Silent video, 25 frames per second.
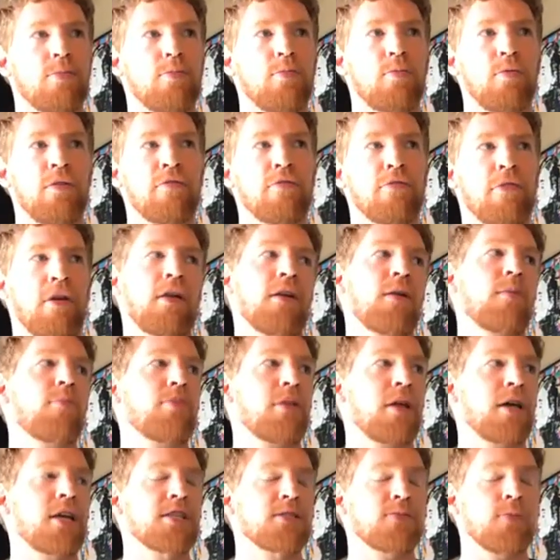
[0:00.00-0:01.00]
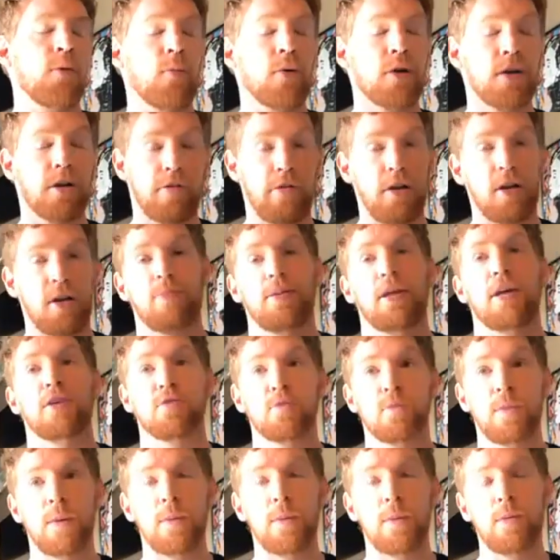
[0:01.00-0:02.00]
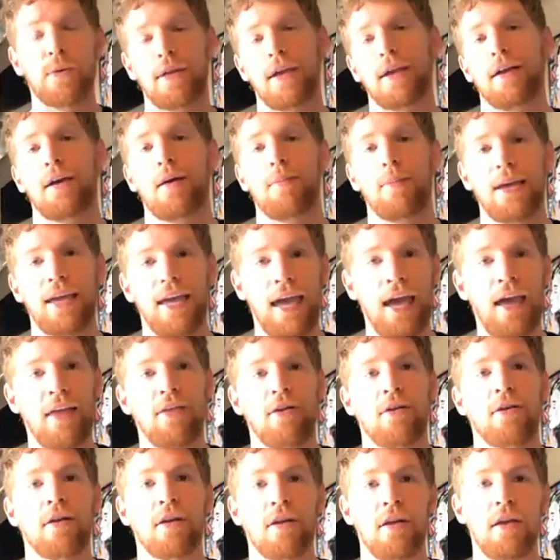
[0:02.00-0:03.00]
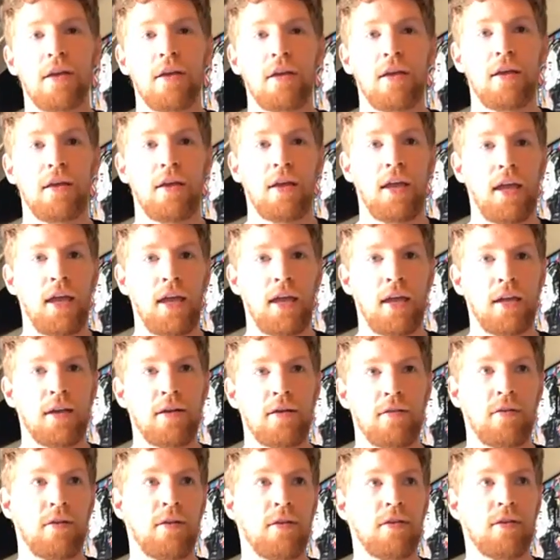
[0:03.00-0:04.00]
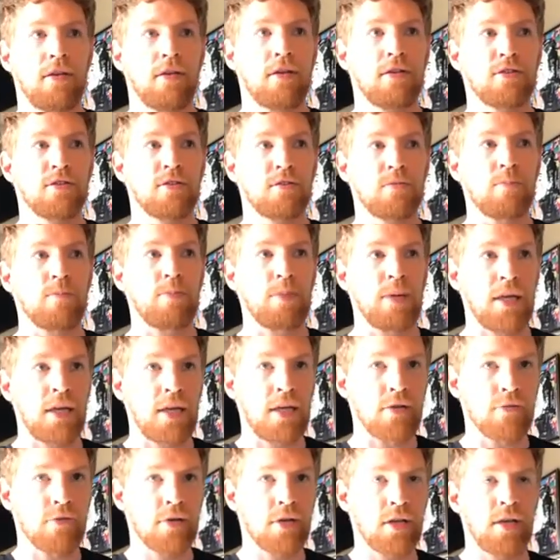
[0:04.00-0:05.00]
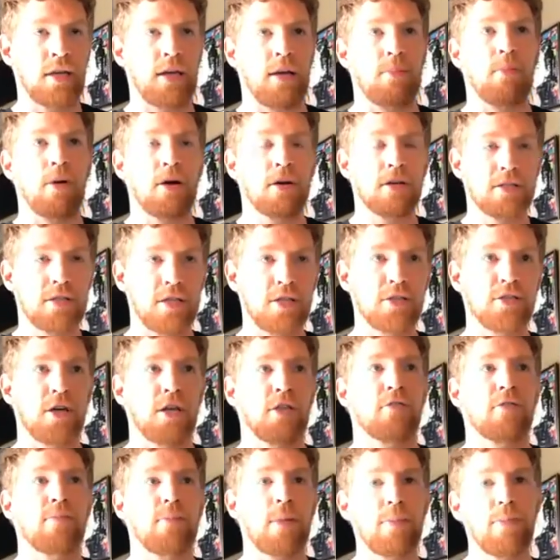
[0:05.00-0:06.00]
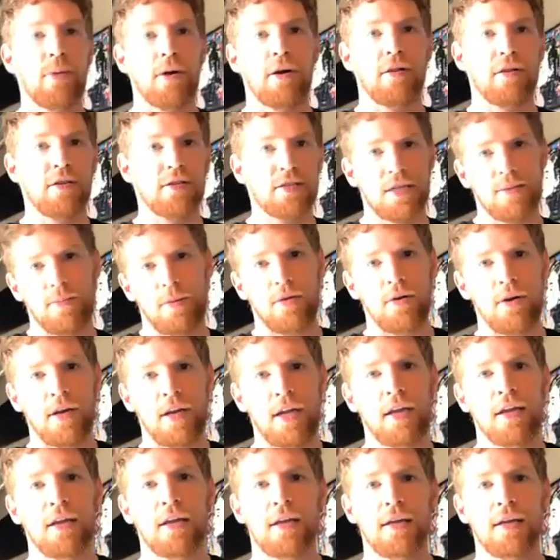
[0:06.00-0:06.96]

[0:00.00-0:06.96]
We've created a place, we want to create a place where people can come and gather and just be really amongst each other and be part of this community.